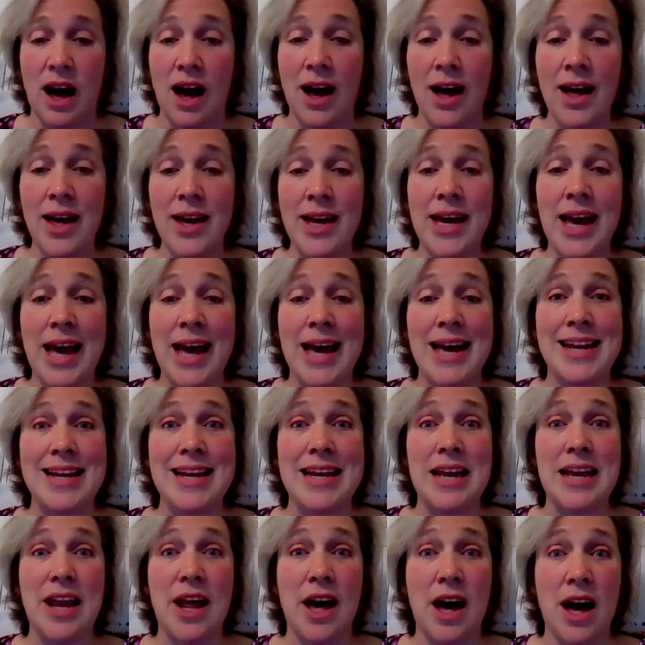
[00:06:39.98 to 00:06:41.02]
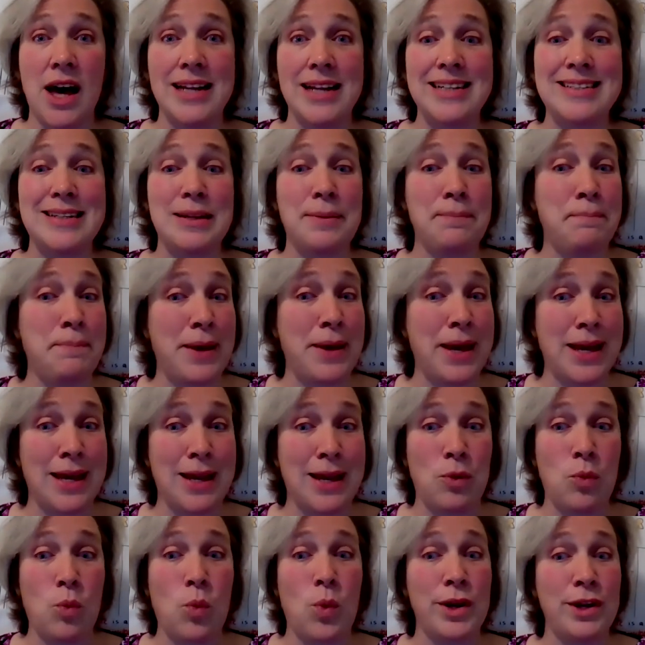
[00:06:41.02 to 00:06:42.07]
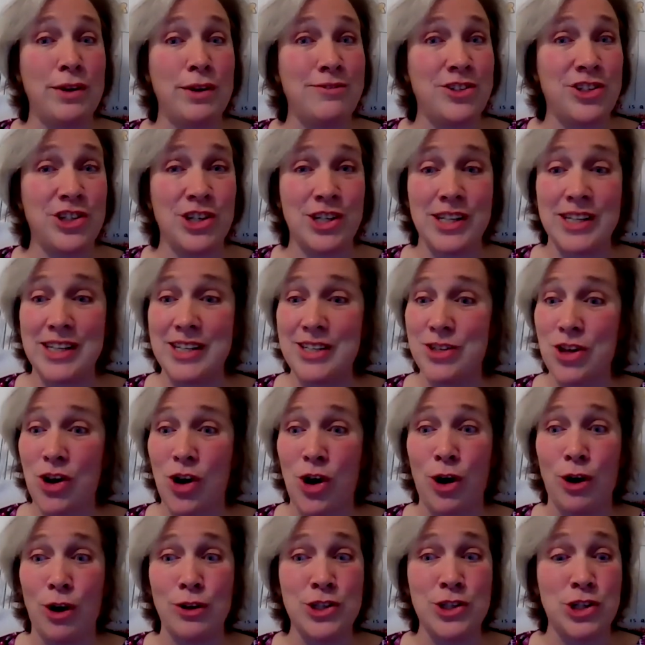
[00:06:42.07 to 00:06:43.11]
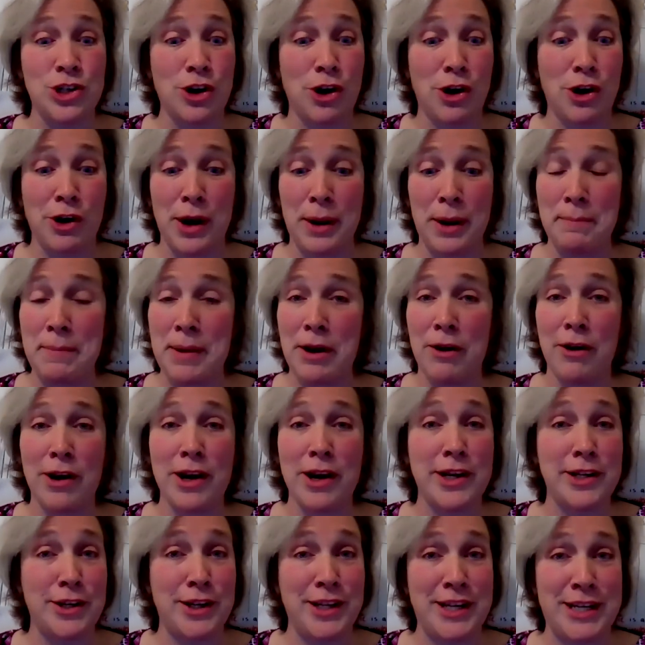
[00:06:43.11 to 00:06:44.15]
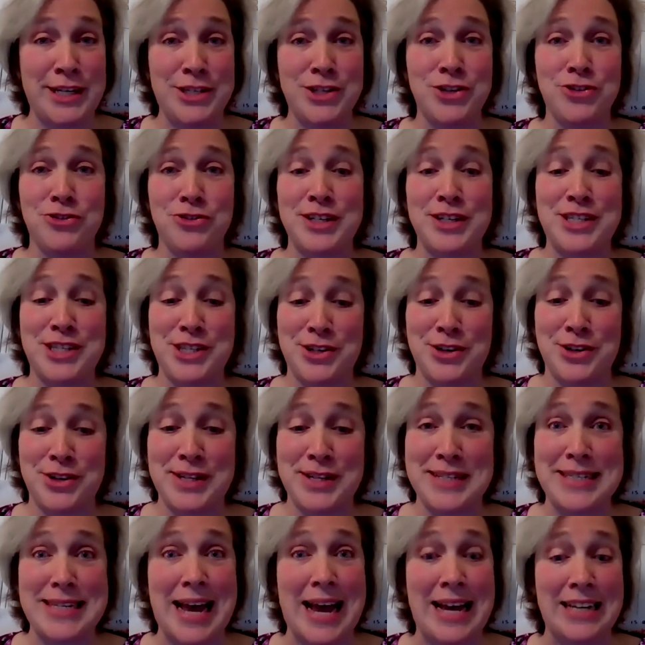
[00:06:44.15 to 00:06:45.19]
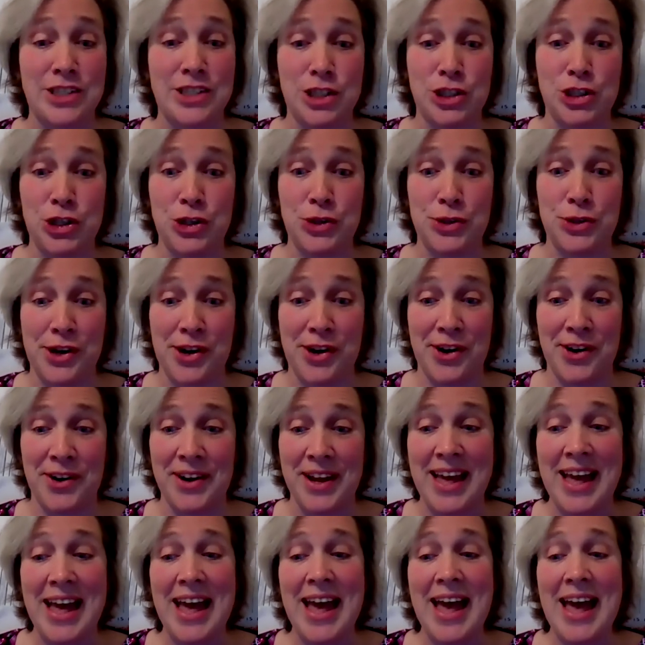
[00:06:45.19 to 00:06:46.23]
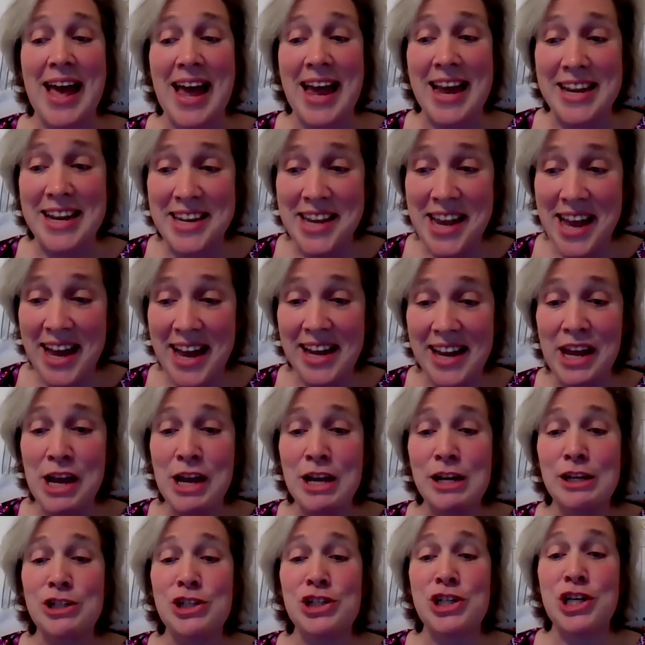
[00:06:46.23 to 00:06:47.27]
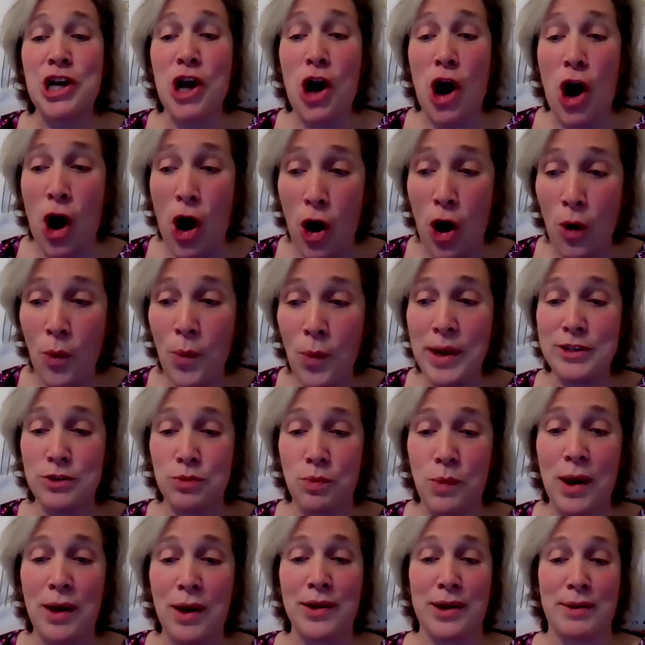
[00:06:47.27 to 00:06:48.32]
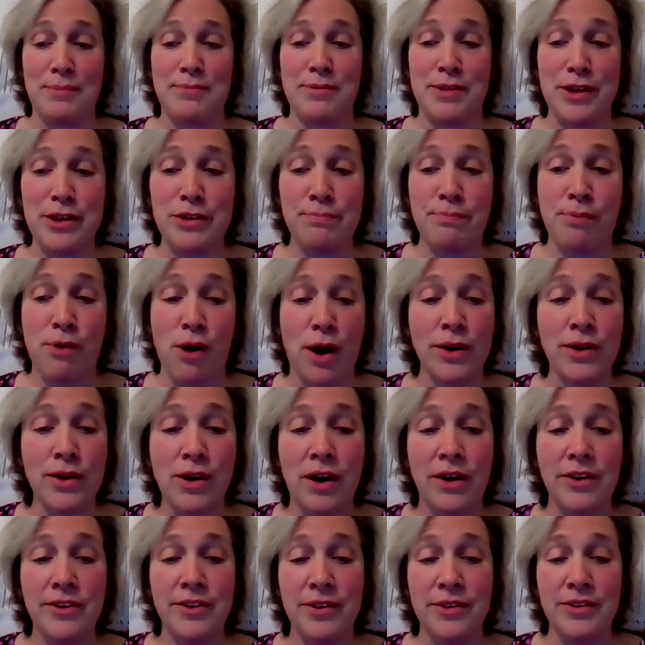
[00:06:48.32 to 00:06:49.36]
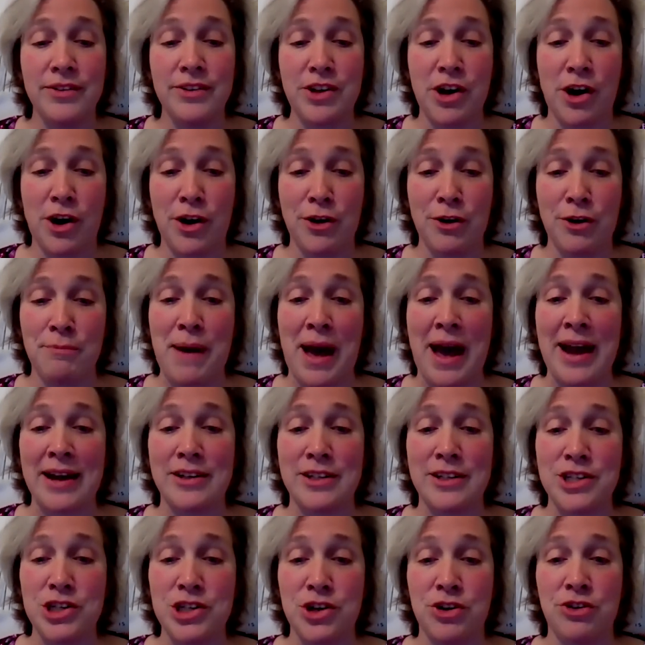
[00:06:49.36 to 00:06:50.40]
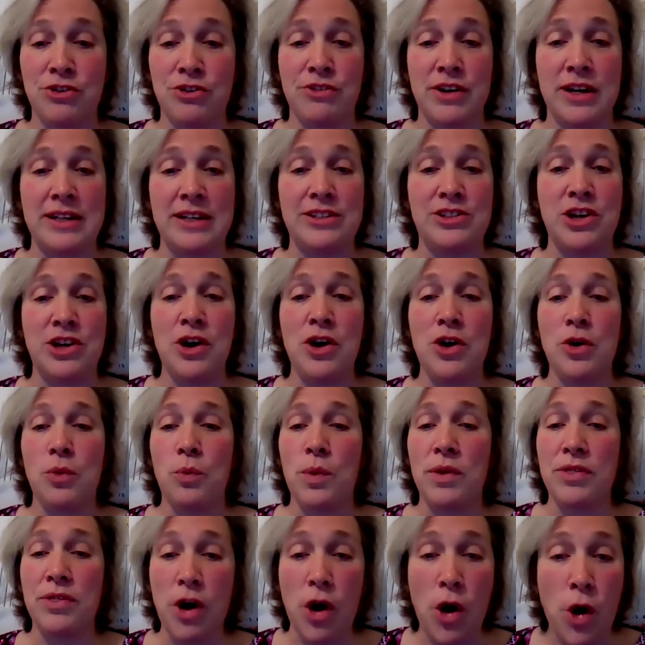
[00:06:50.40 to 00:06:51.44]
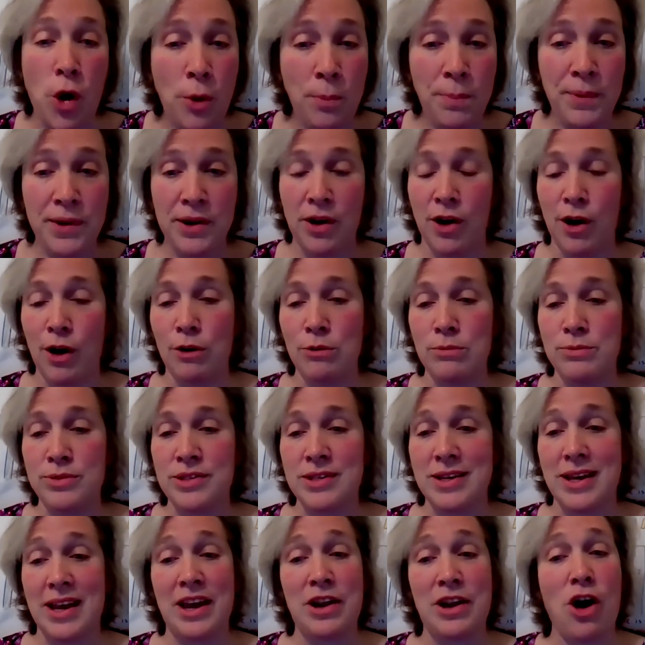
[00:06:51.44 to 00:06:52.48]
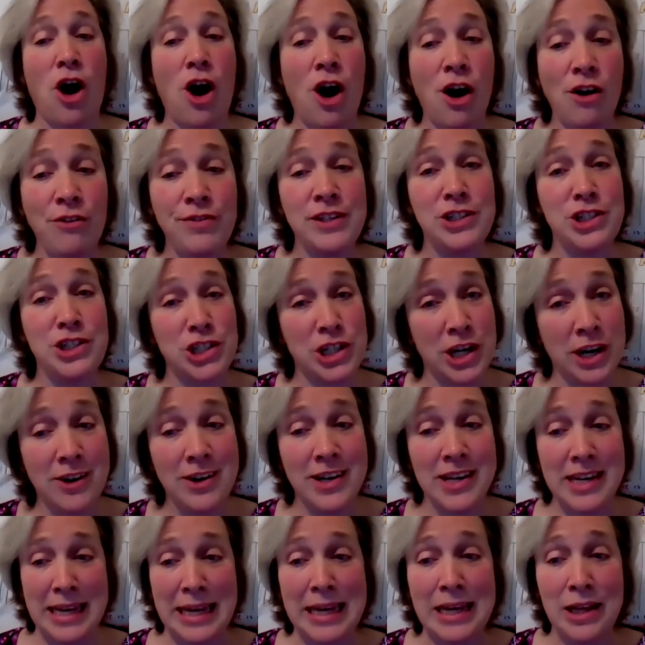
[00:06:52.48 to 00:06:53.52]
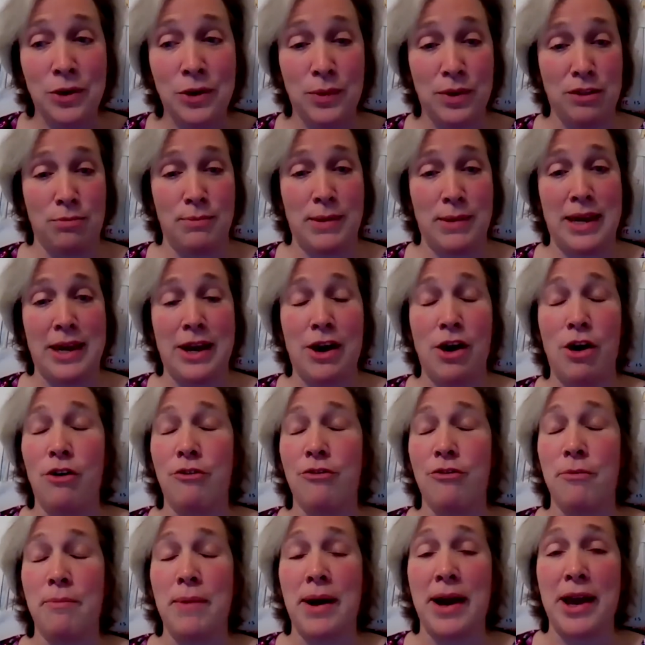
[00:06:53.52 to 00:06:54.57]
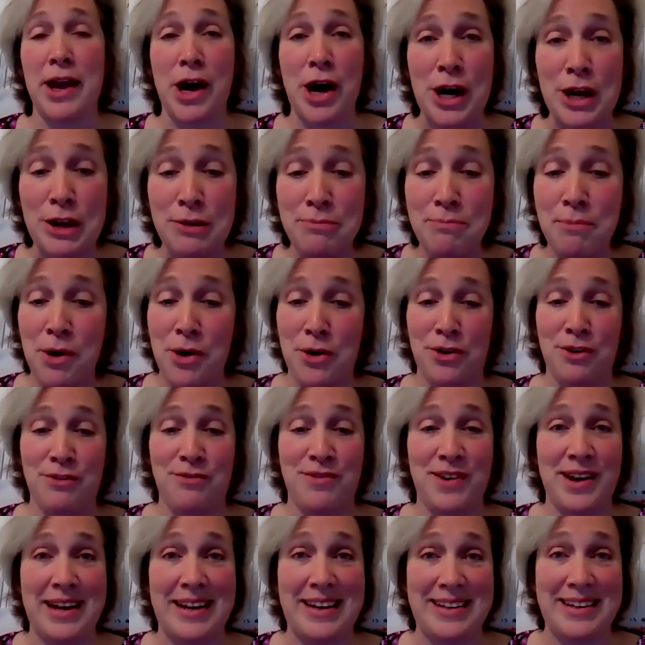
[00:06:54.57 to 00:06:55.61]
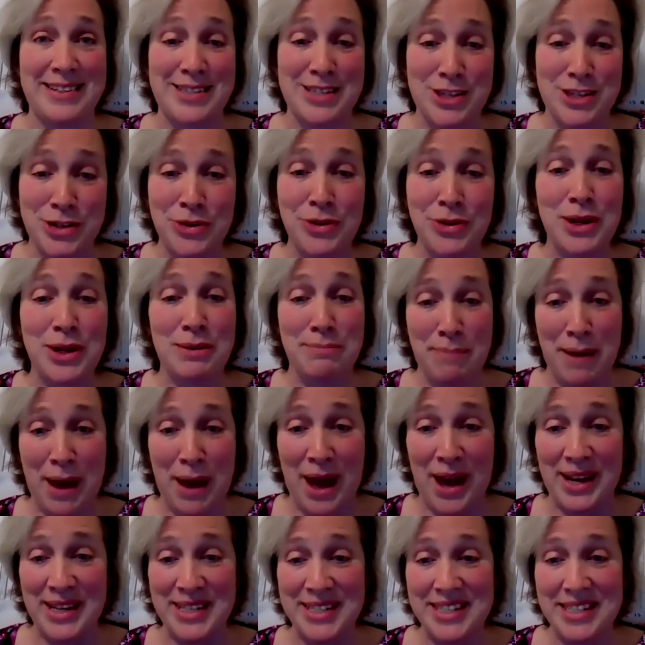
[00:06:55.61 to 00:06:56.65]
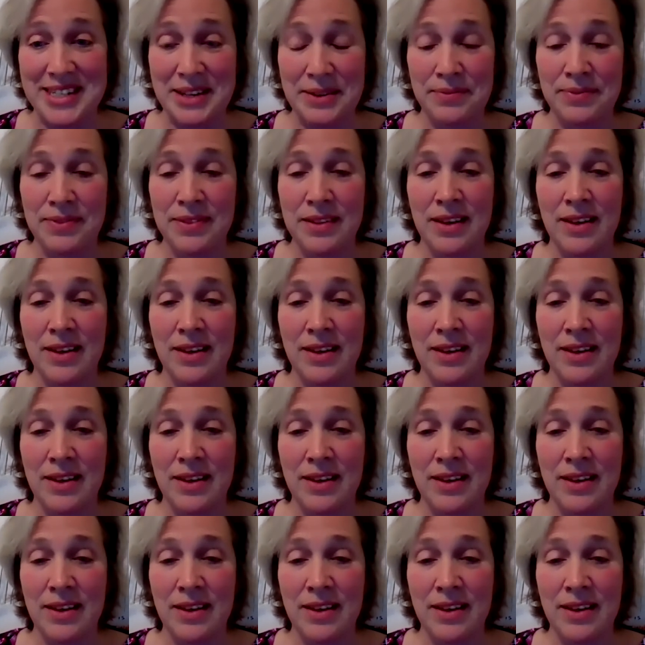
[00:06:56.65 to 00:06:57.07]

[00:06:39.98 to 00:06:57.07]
I had not been one of Ginny's all-star American history students as a junior, and yet she always welcomed this prodigal daughter back to Stoneridge with open arms and often shared a giggle with me over my unmotivated student past.